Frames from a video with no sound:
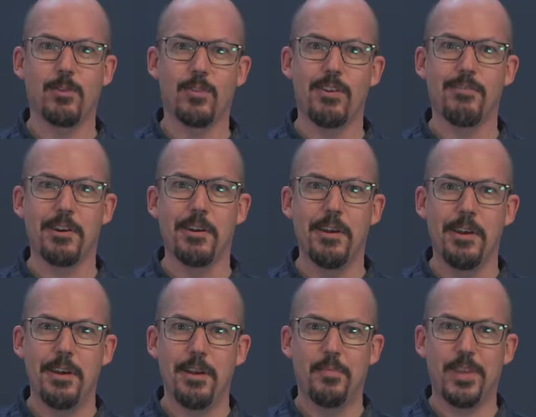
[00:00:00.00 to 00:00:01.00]
server,
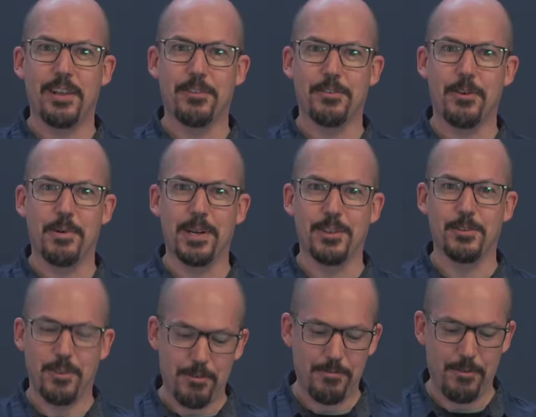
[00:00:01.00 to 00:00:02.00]
and so on and
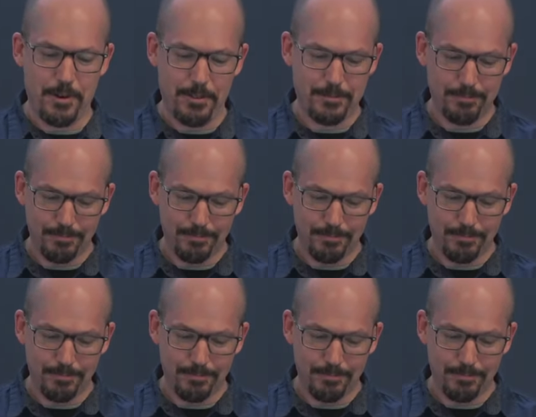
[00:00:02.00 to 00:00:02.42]
so forth.